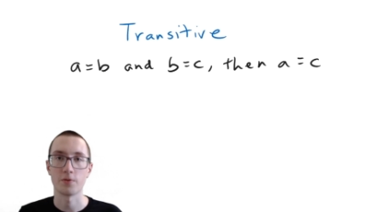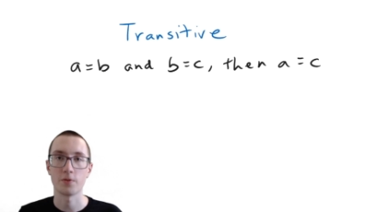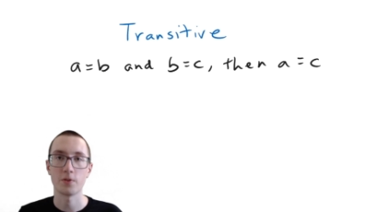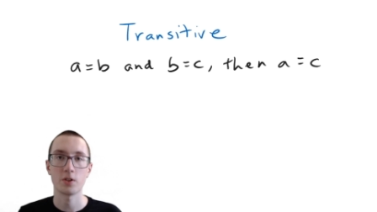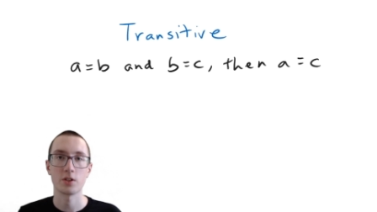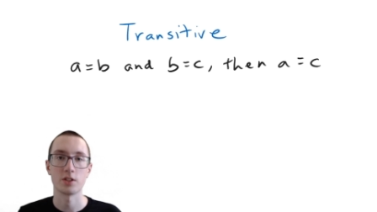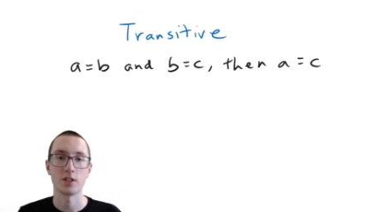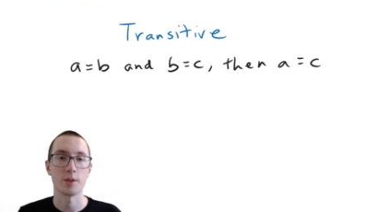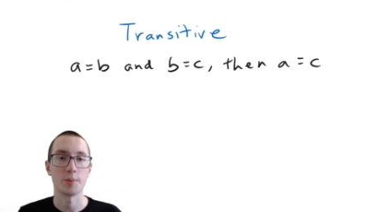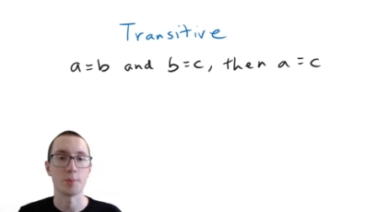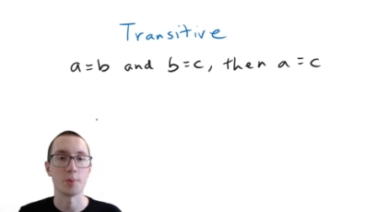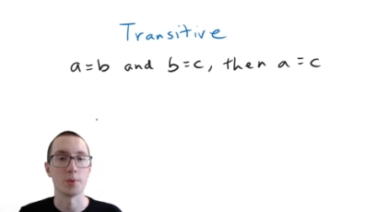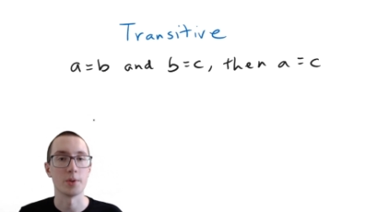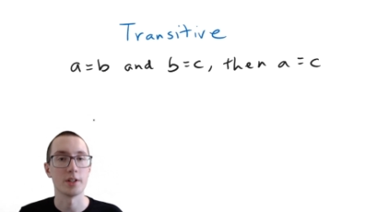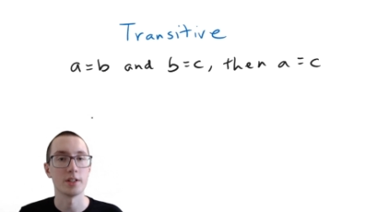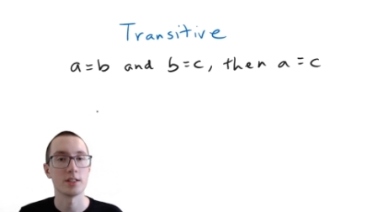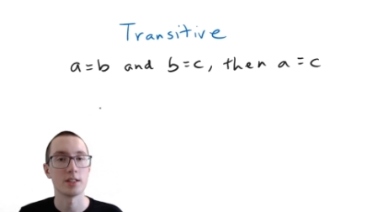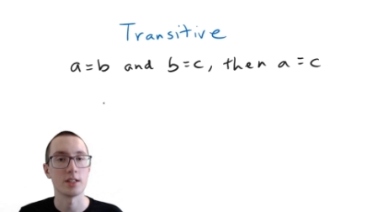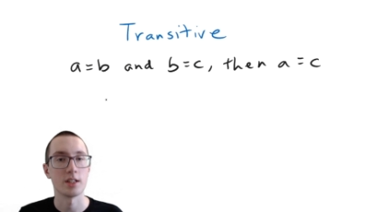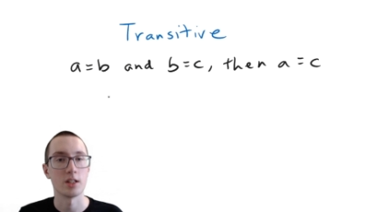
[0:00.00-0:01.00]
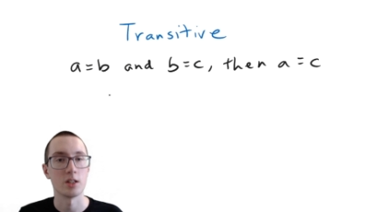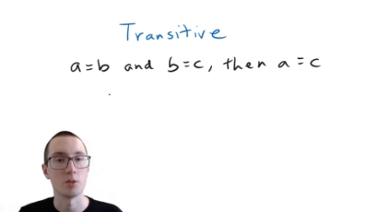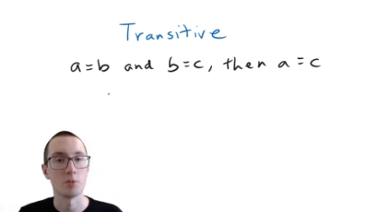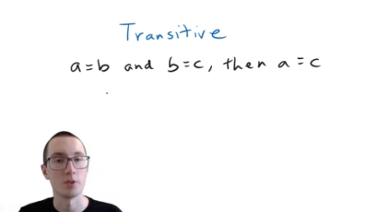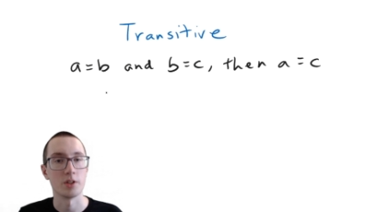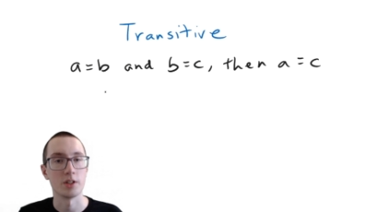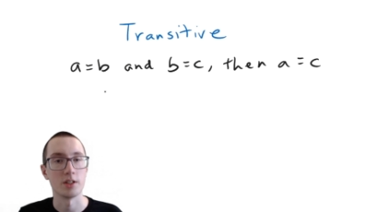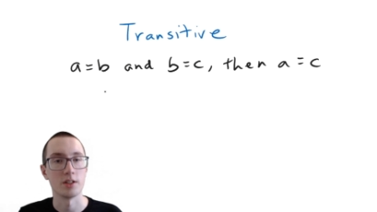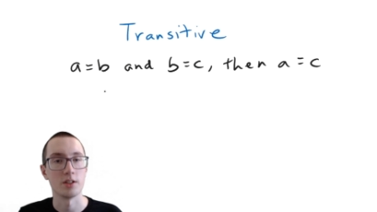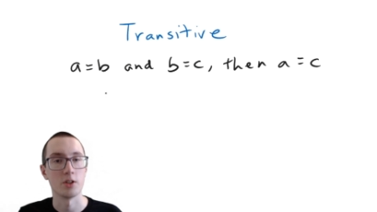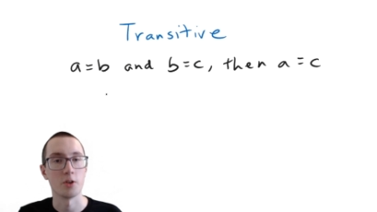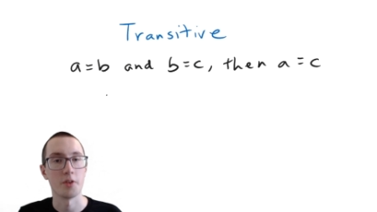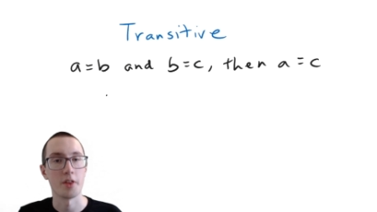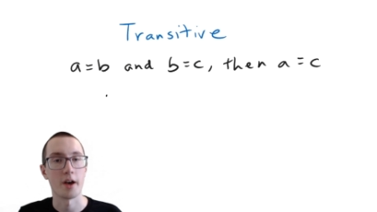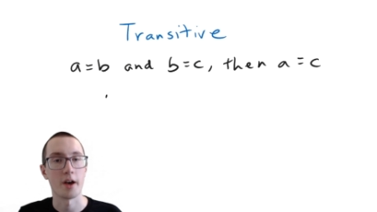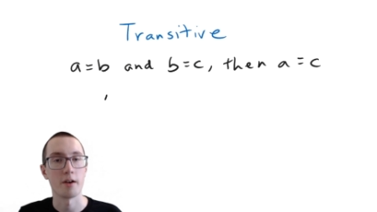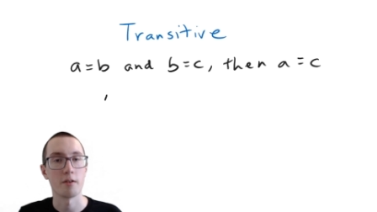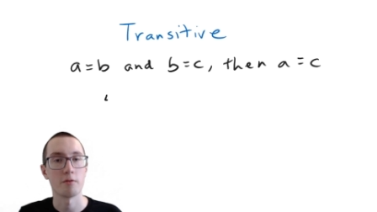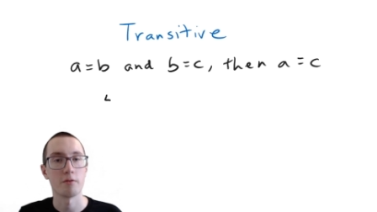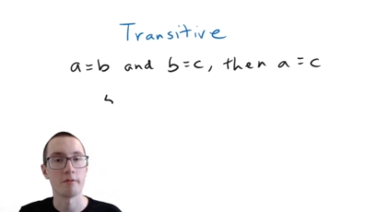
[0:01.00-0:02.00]
For example, let's say that we know
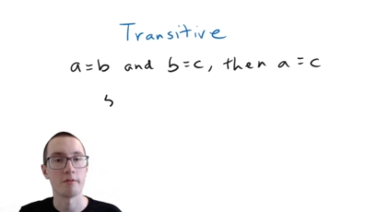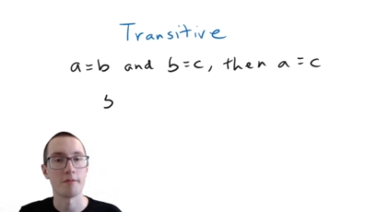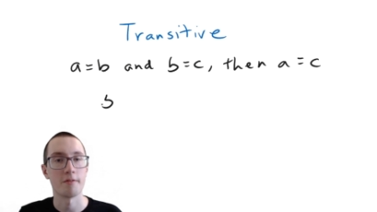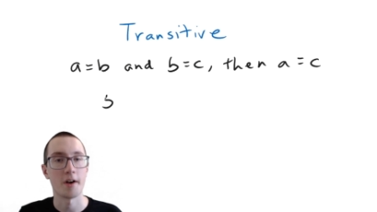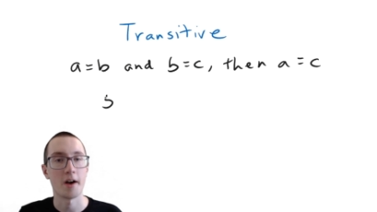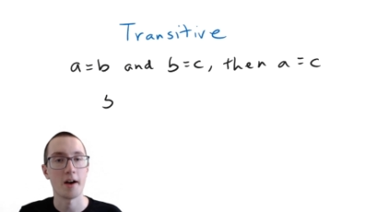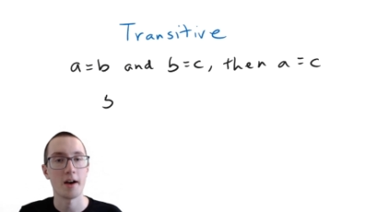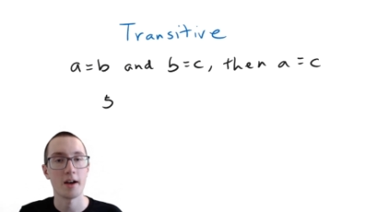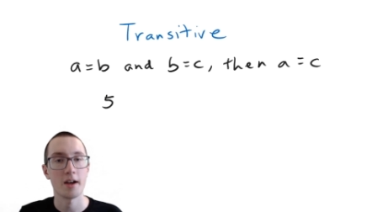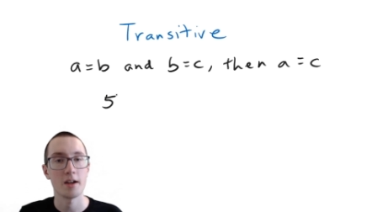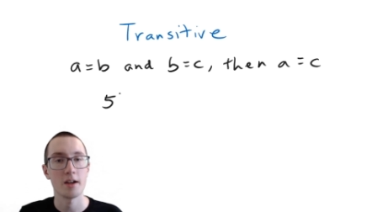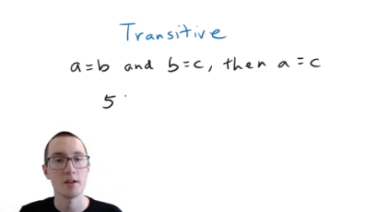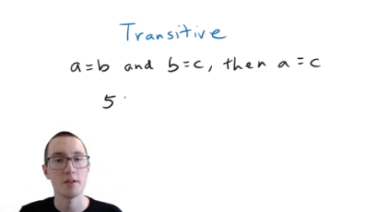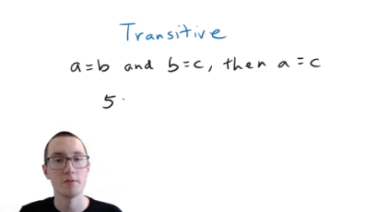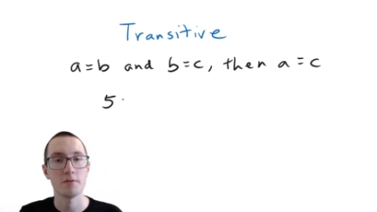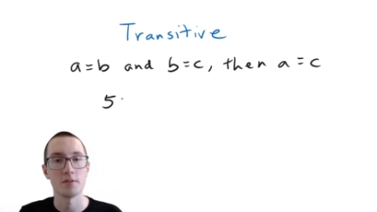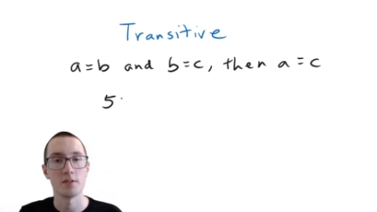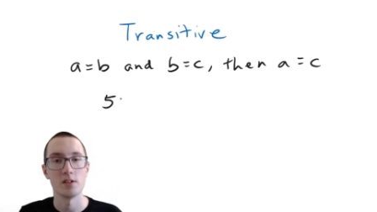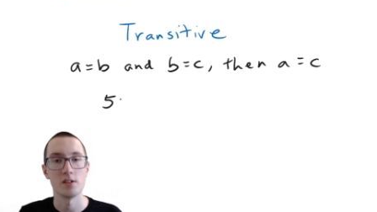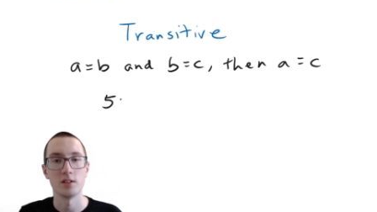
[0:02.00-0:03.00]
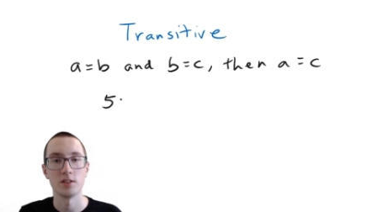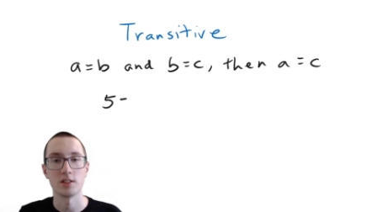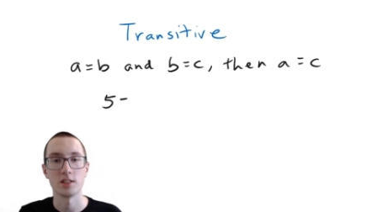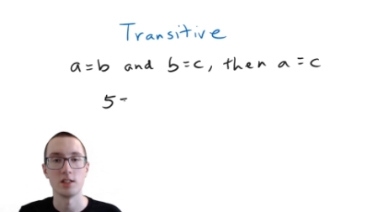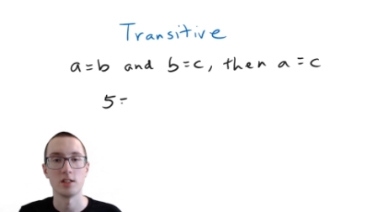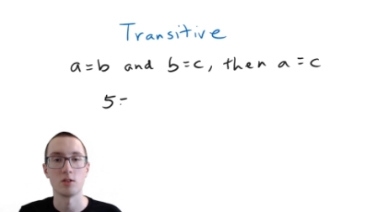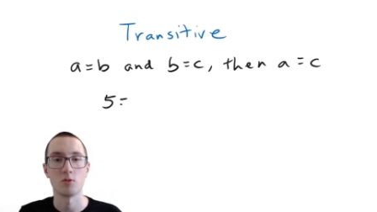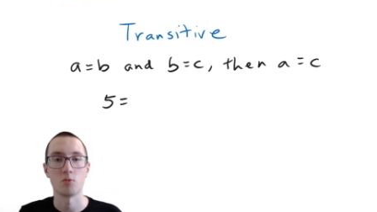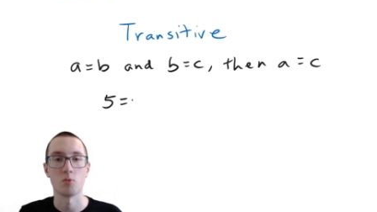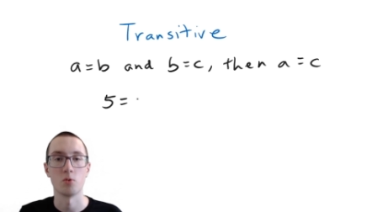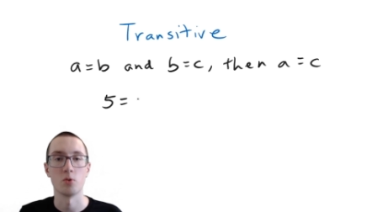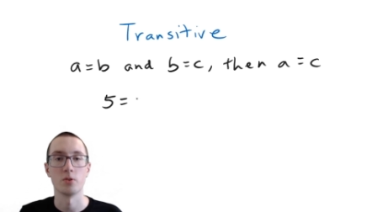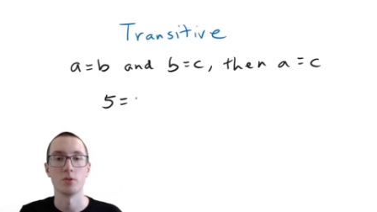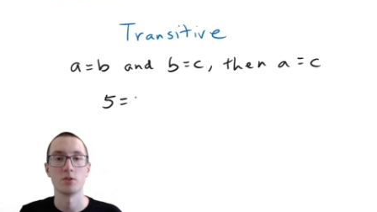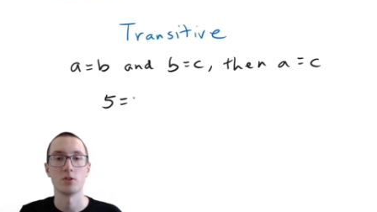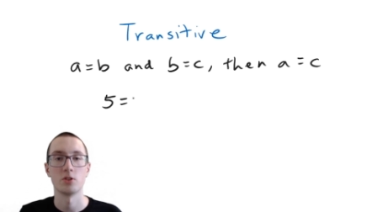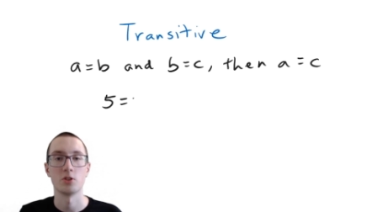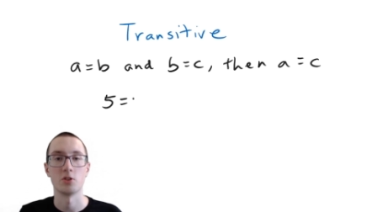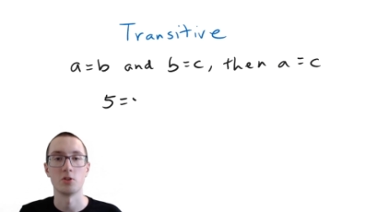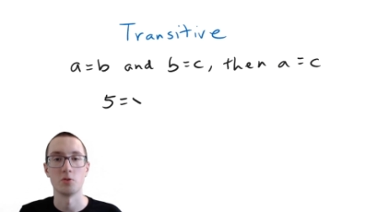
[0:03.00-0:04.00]
that 5 is
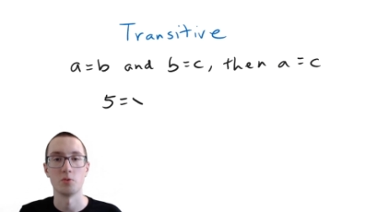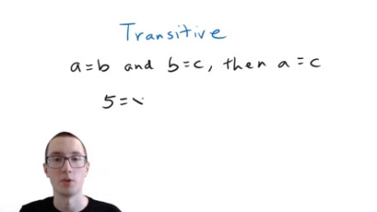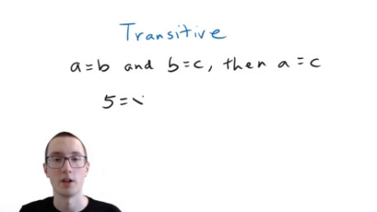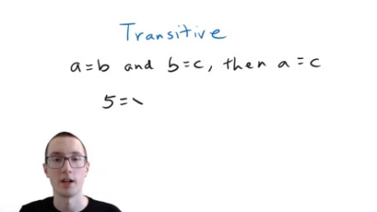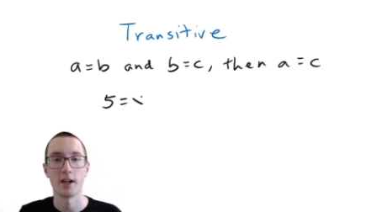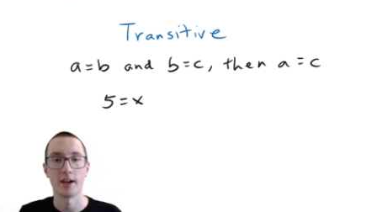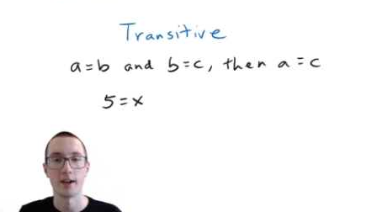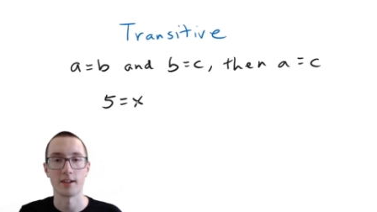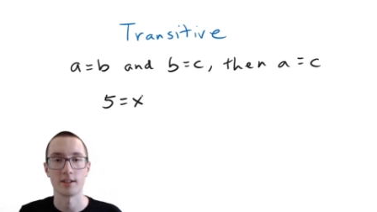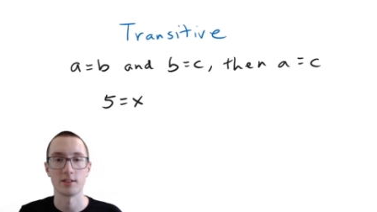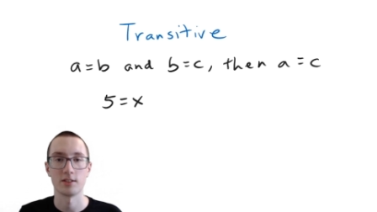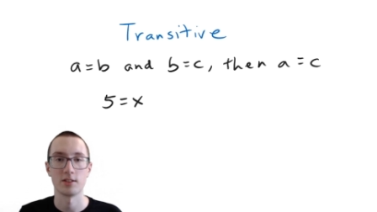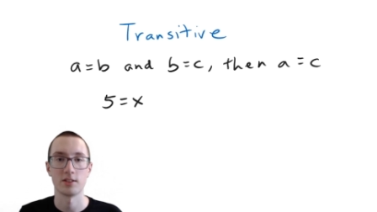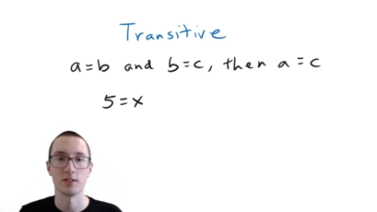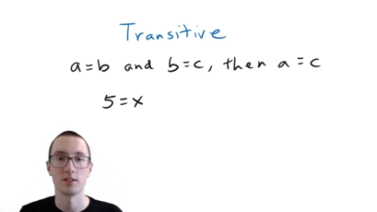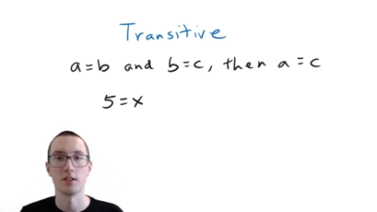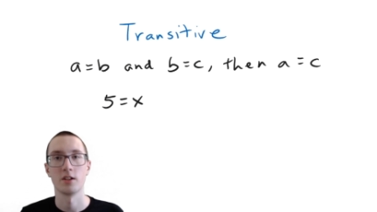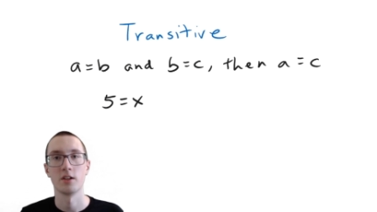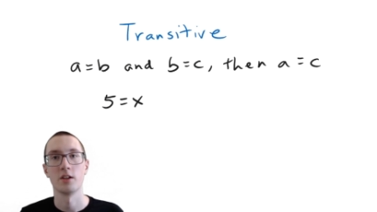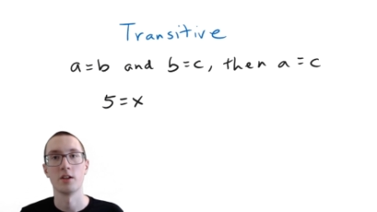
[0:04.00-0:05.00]
equal to x.